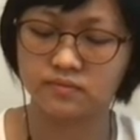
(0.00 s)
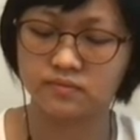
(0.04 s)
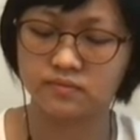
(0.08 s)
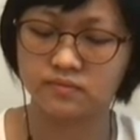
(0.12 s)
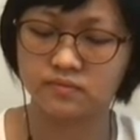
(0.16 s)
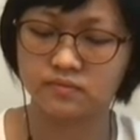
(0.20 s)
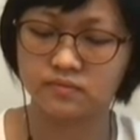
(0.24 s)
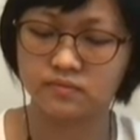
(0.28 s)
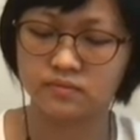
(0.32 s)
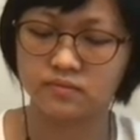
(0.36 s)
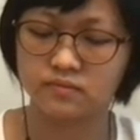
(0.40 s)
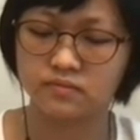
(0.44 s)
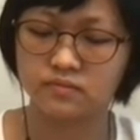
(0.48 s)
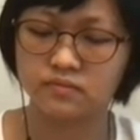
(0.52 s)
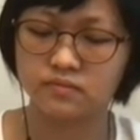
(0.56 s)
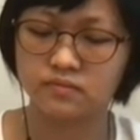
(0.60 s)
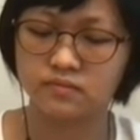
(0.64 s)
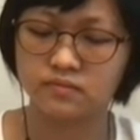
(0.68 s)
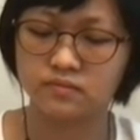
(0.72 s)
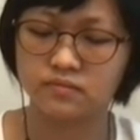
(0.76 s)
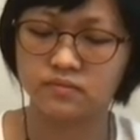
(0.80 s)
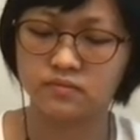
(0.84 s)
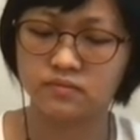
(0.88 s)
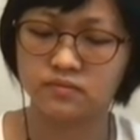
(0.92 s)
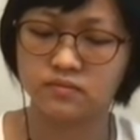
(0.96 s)

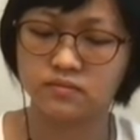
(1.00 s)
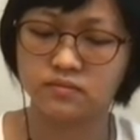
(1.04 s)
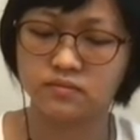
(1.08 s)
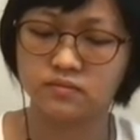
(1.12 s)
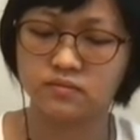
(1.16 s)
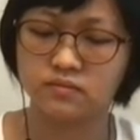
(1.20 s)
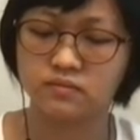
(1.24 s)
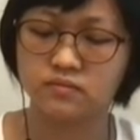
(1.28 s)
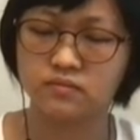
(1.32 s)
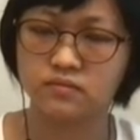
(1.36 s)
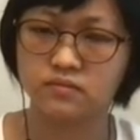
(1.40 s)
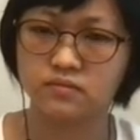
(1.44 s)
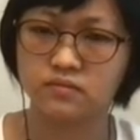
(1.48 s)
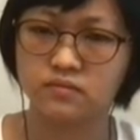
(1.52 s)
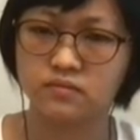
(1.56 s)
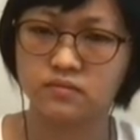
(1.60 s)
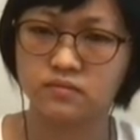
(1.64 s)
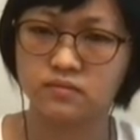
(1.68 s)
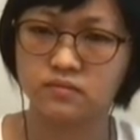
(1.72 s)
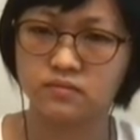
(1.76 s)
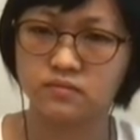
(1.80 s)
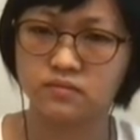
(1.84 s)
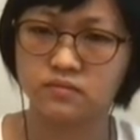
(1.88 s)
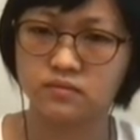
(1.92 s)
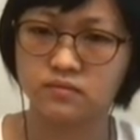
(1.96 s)

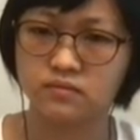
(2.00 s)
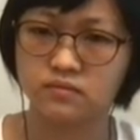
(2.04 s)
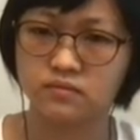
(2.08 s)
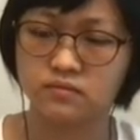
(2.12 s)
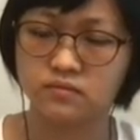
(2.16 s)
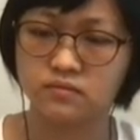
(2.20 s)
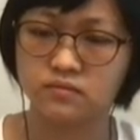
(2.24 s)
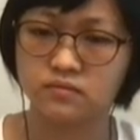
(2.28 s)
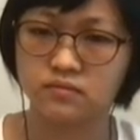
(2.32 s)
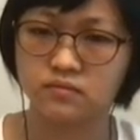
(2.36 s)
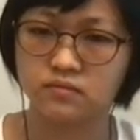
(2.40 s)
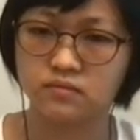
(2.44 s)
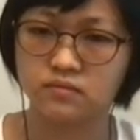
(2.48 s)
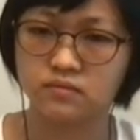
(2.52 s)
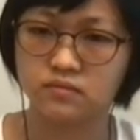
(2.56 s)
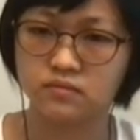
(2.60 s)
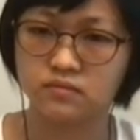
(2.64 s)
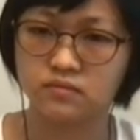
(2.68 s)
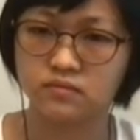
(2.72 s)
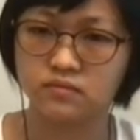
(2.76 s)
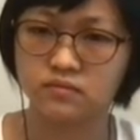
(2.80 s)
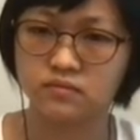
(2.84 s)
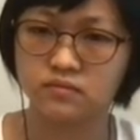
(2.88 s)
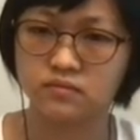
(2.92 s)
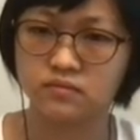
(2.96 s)

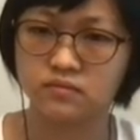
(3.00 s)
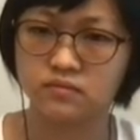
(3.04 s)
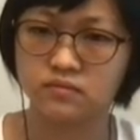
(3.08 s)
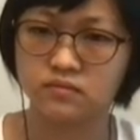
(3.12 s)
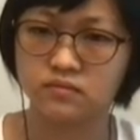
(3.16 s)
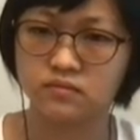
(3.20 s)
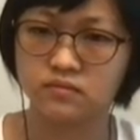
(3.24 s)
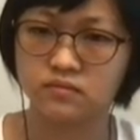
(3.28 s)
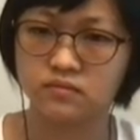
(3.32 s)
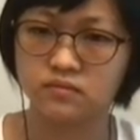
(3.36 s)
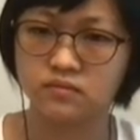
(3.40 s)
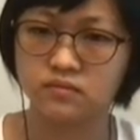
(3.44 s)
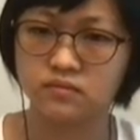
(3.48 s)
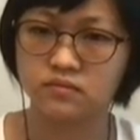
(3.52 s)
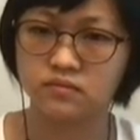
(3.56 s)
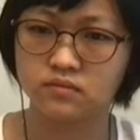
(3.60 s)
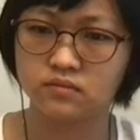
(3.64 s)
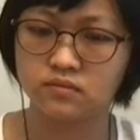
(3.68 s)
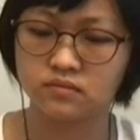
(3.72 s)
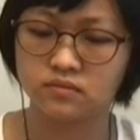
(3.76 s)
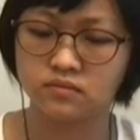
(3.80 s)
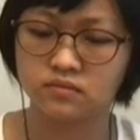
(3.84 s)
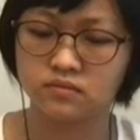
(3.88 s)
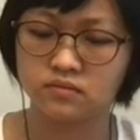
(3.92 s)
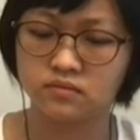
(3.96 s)

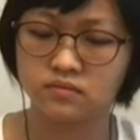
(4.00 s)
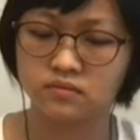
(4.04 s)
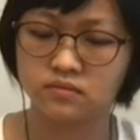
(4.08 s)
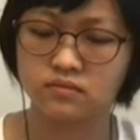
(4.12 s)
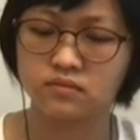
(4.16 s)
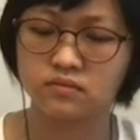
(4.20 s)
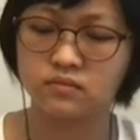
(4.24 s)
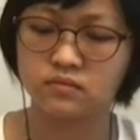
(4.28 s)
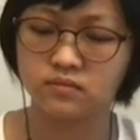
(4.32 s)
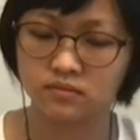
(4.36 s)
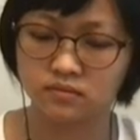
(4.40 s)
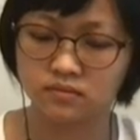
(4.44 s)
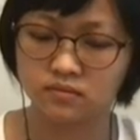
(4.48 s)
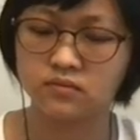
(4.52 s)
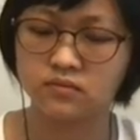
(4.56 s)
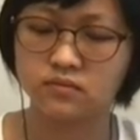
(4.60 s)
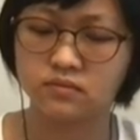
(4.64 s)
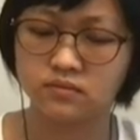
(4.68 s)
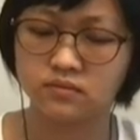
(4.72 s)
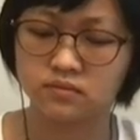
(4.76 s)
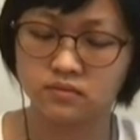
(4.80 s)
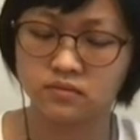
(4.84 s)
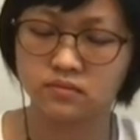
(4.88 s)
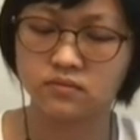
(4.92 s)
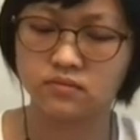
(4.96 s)

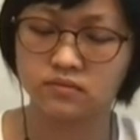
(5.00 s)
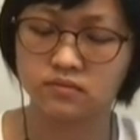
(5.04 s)
The person shown says nothing.